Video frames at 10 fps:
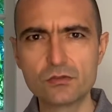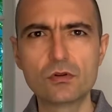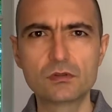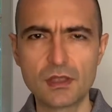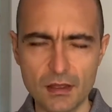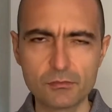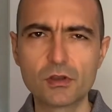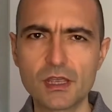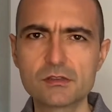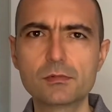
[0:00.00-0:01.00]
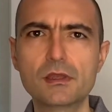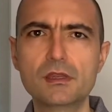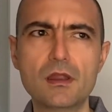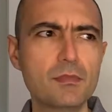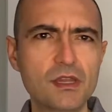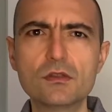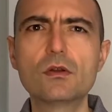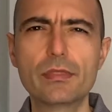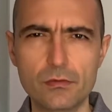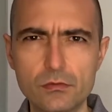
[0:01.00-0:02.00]
the road. I'm going to explain in a minute or
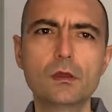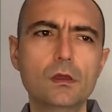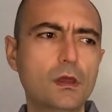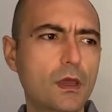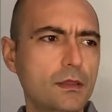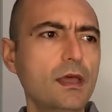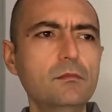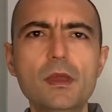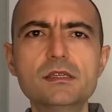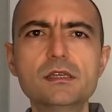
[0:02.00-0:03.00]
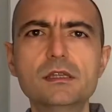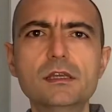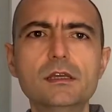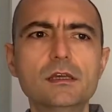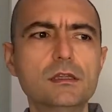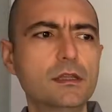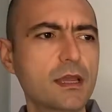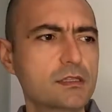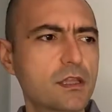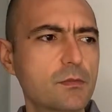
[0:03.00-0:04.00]
two. And then basically the
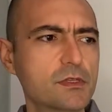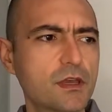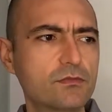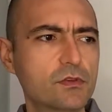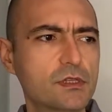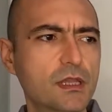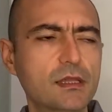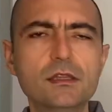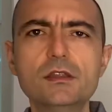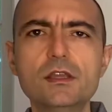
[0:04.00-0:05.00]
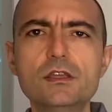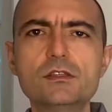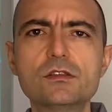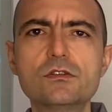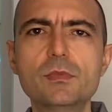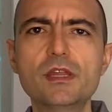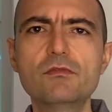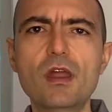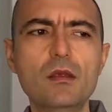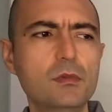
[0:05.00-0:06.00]
next step is after selecting these repeating
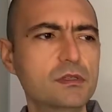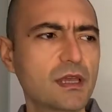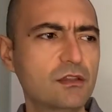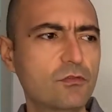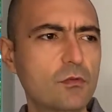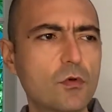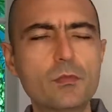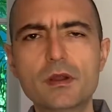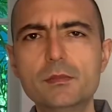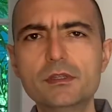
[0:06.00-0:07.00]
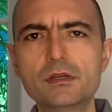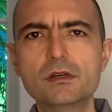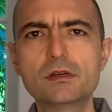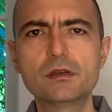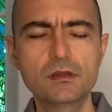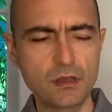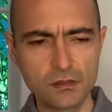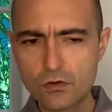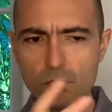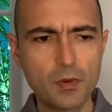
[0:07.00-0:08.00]
variables, add one more parameter and
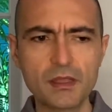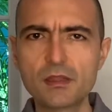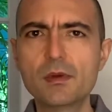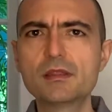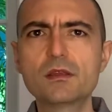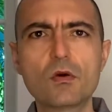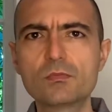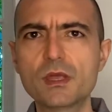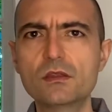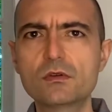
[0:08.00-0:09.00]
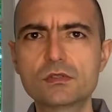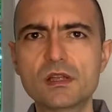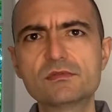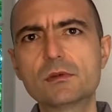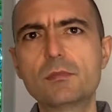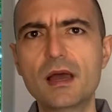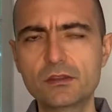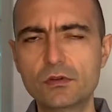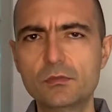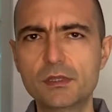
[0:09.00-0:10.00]
combine them and obtain yourself some pi
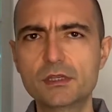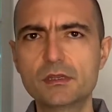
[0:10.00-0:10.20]
terms.